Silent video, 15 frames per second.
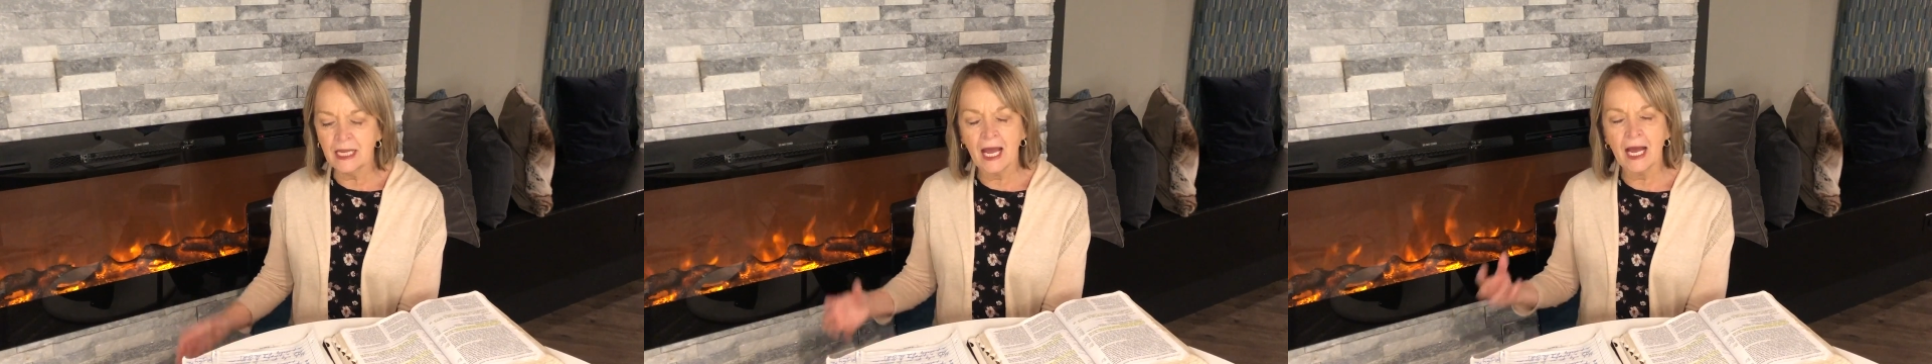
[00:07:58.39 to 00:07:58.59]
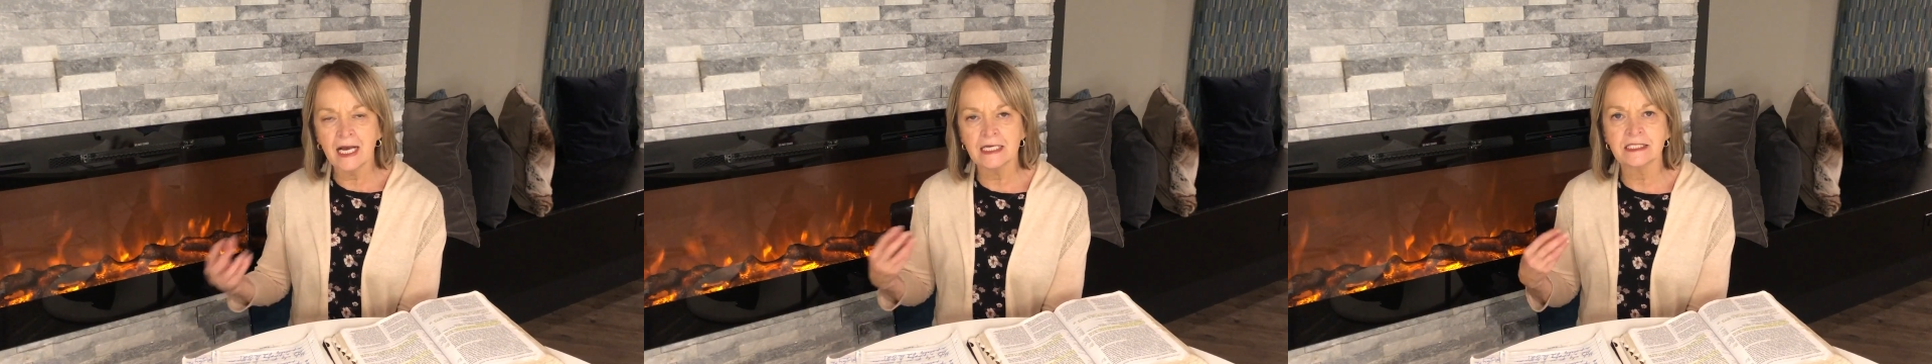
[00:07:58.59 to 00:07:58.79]

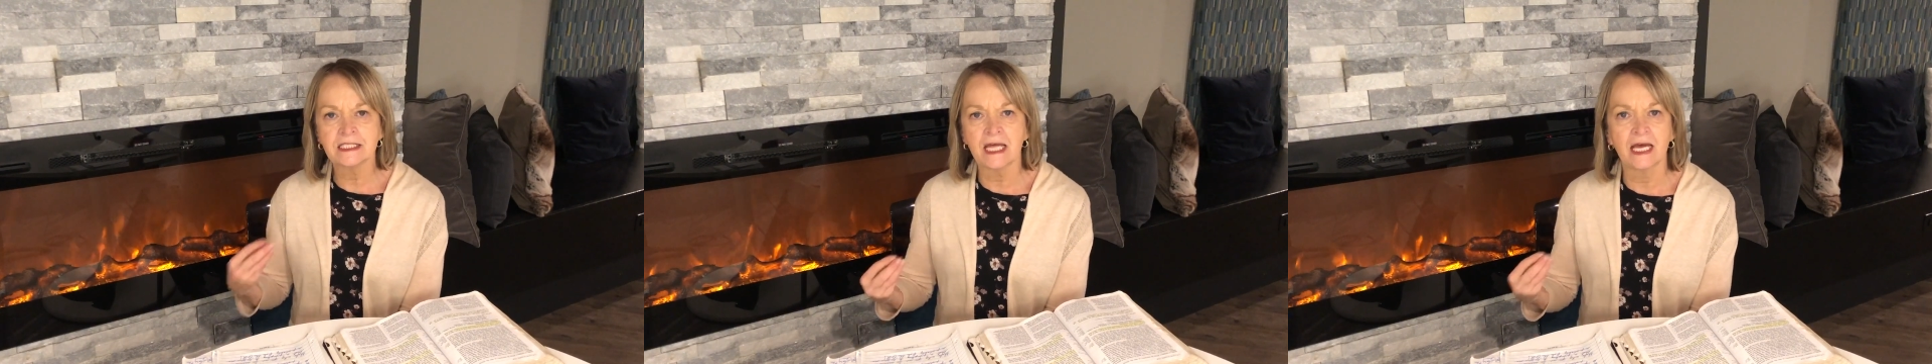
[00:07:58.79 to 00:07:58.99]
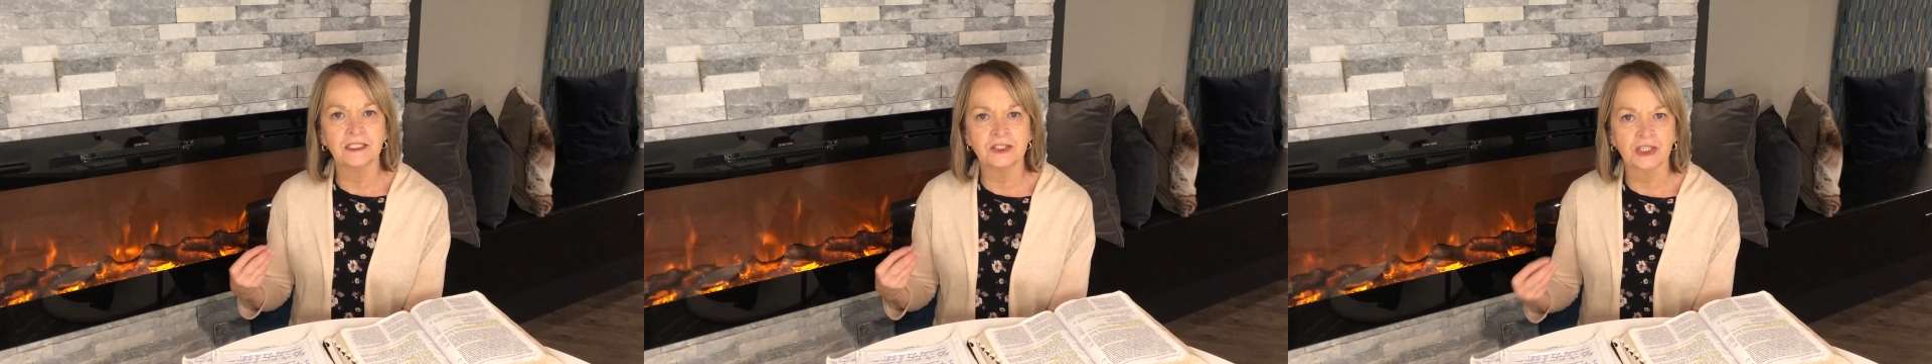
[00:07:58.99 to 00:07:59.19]
has
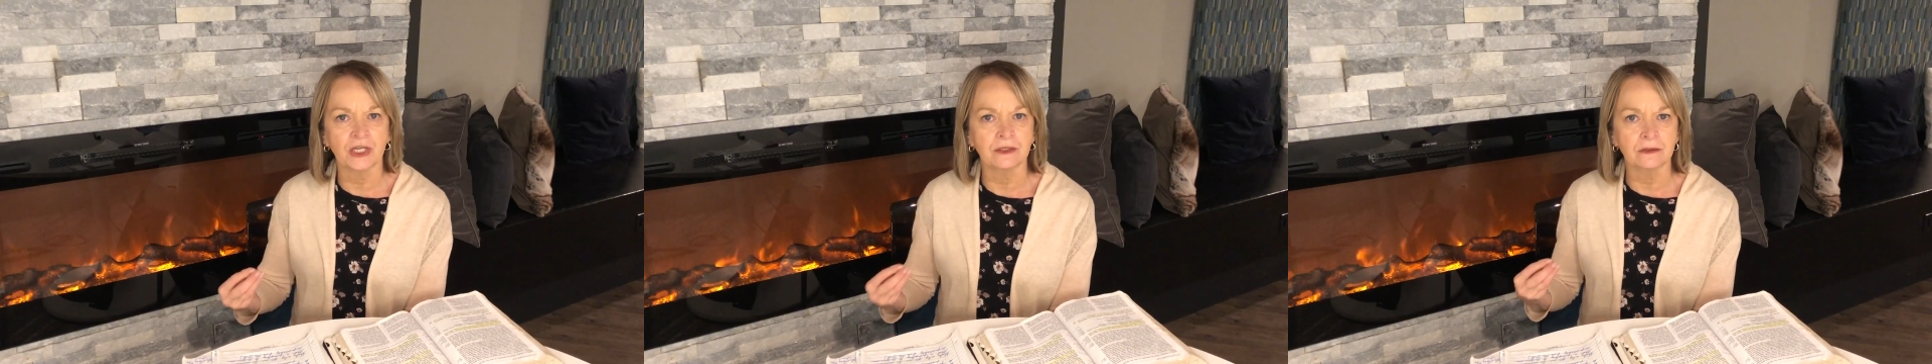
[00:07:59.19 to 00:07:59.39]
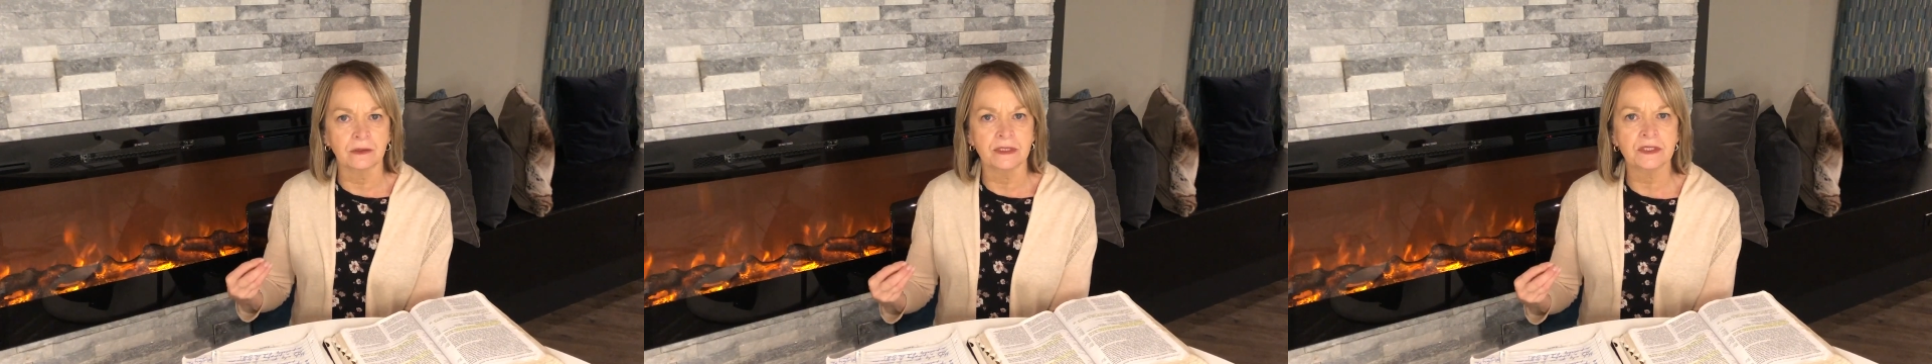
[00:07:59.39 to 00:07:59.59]
that
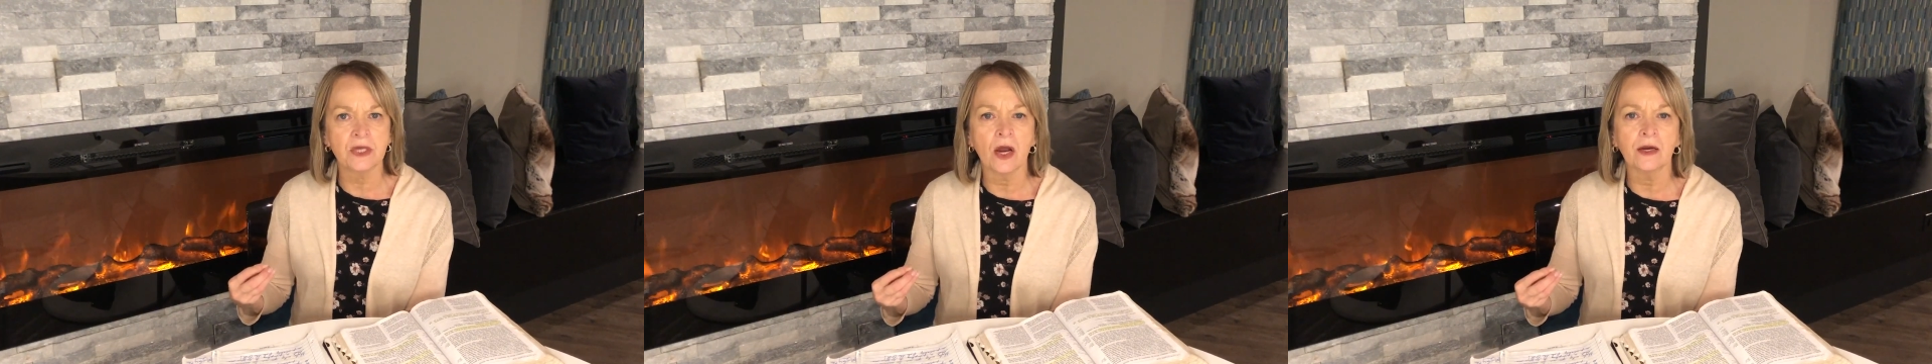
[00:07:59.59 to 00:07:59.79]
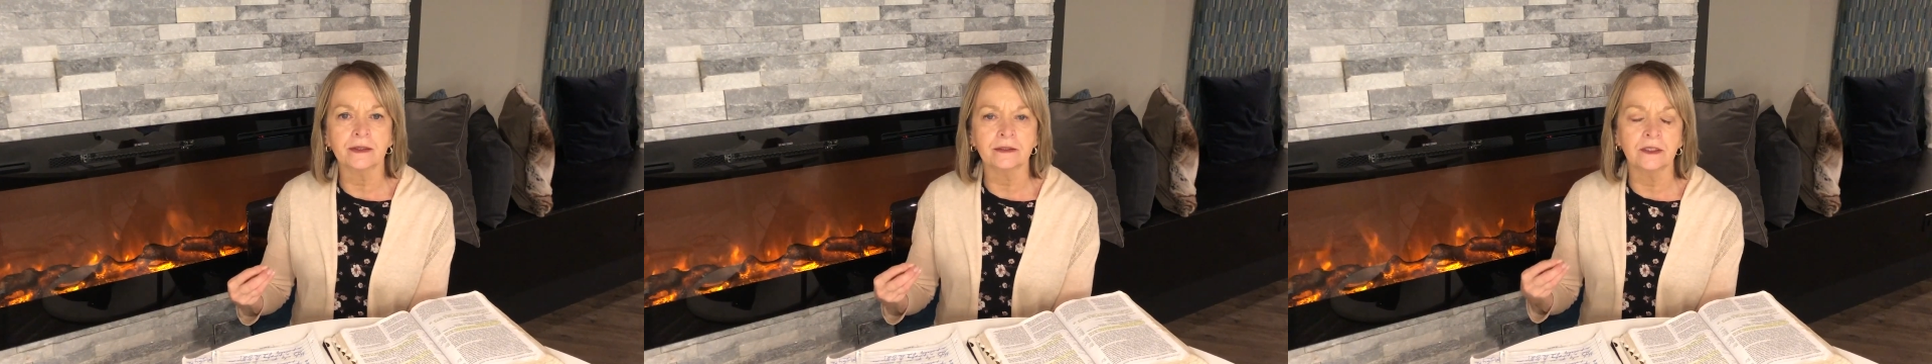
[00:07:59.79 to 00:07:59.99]
generous heart,